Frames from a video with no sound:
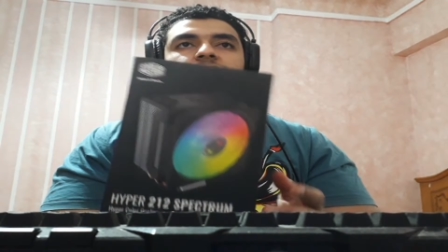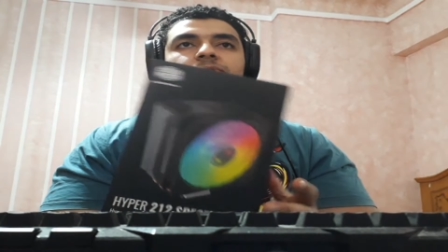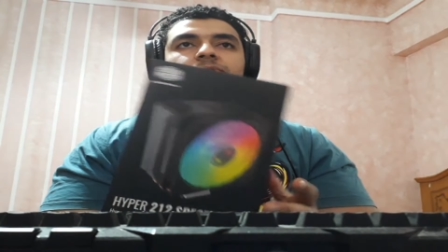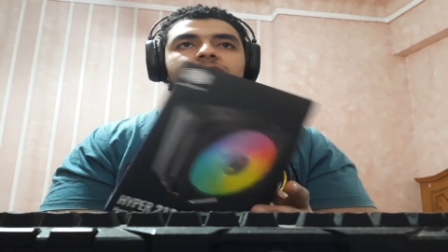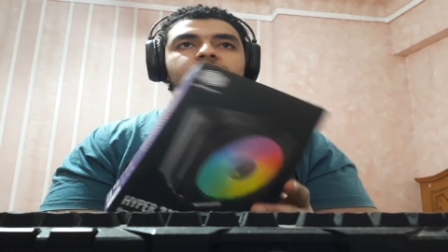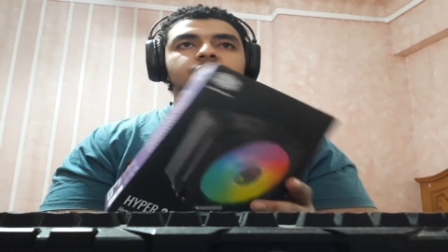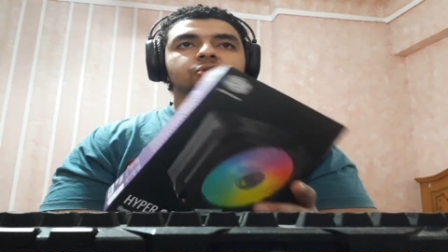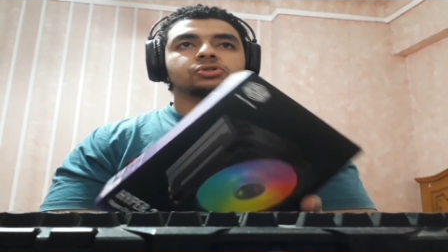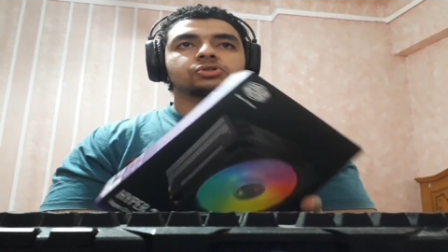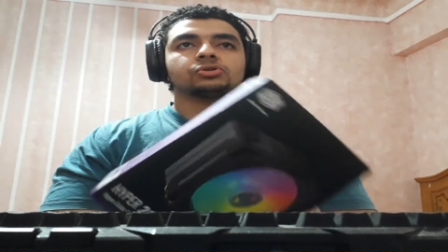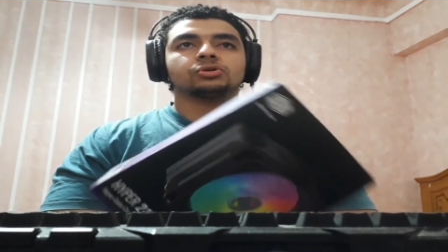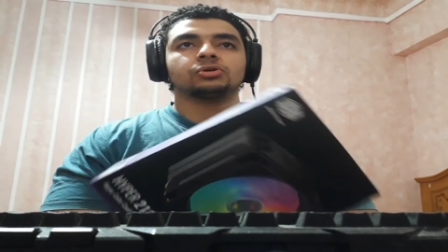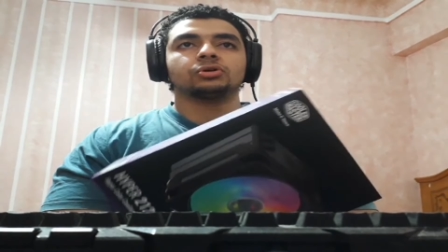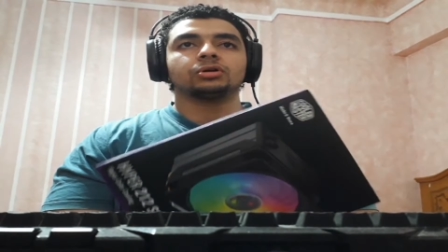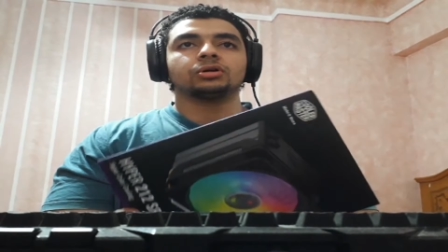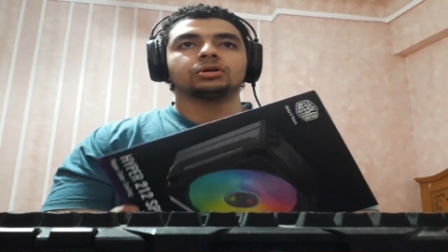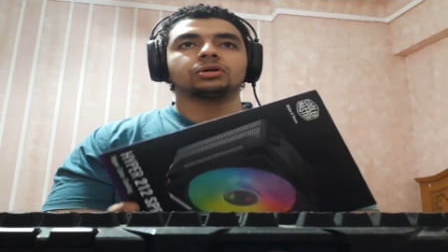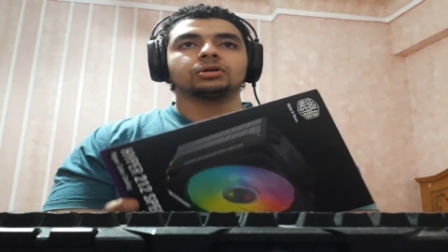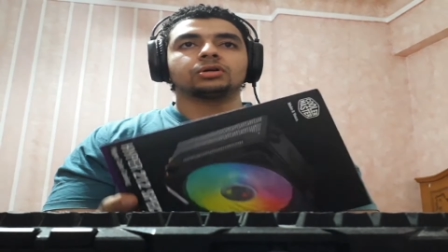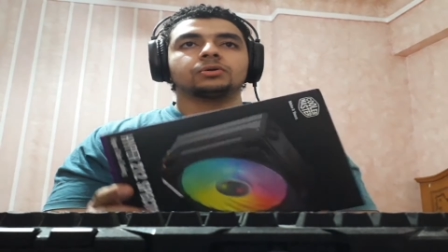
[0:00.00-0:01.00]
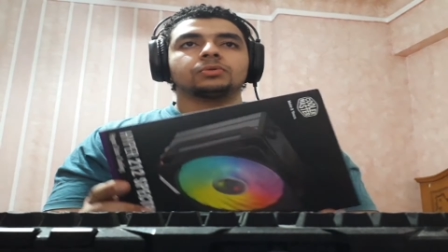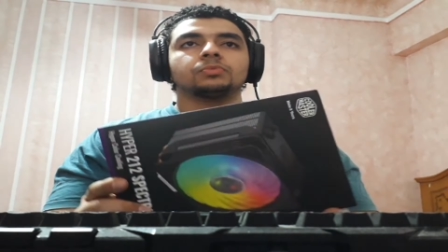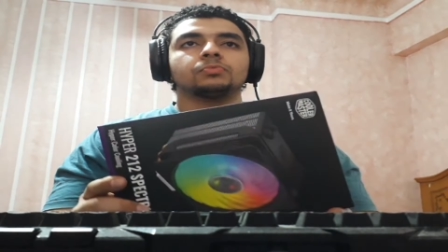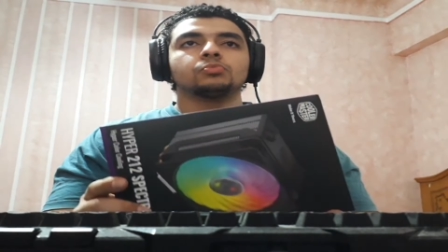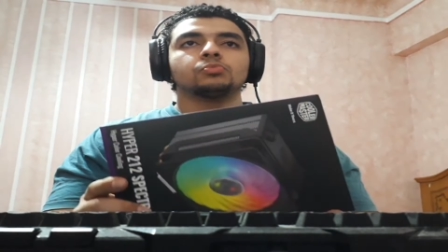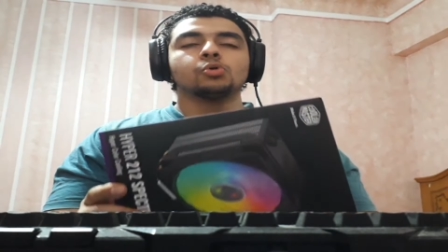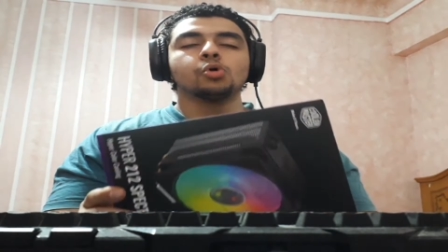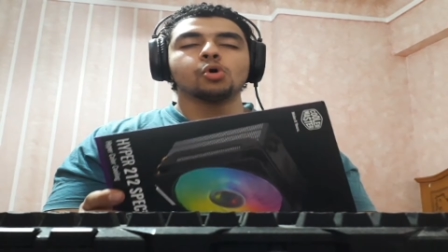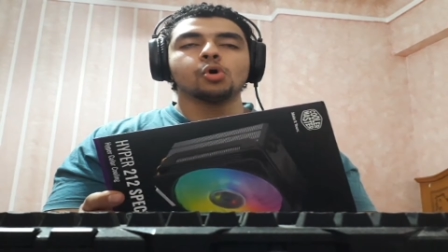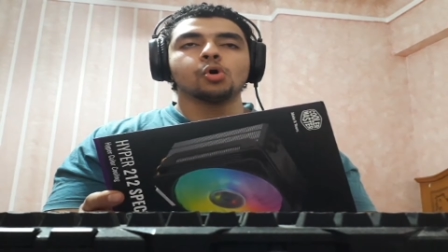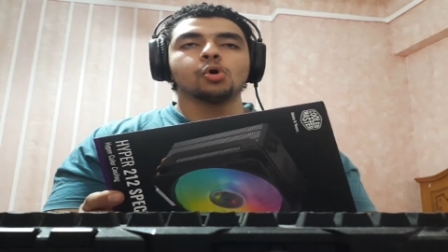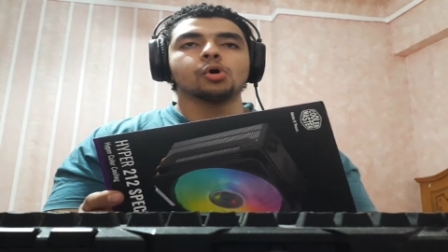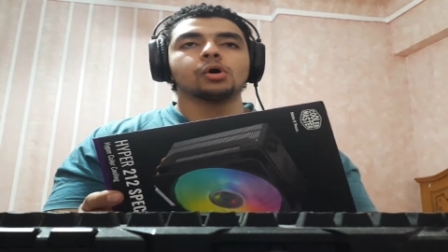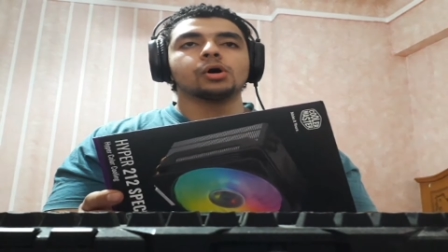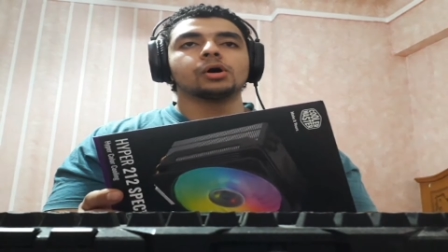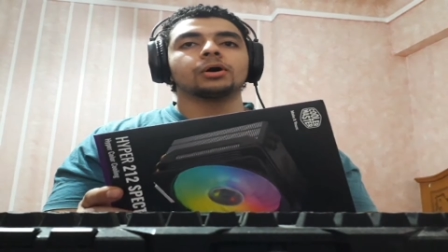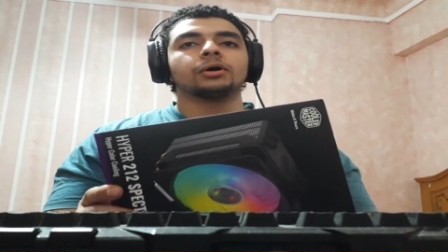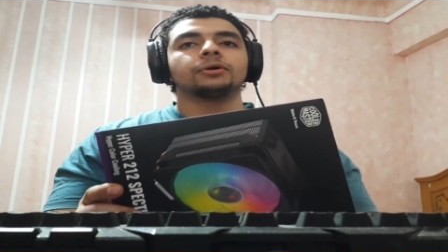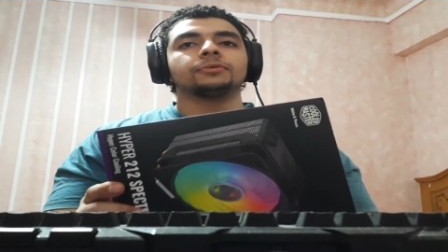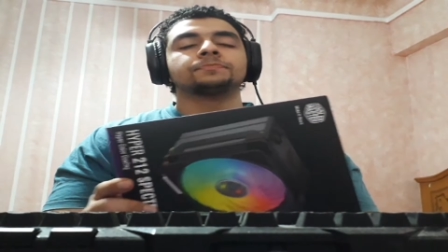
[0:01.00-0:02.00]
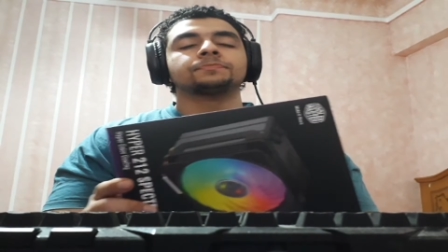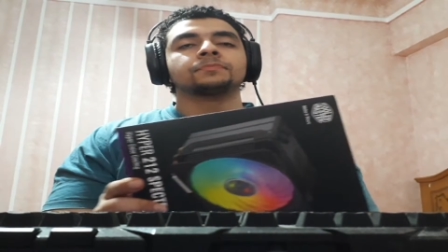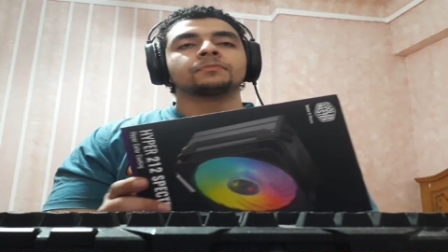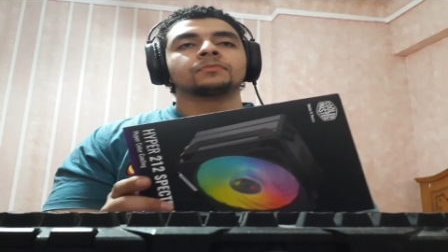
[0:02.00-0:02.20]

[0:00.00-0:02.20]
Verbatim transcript: much or more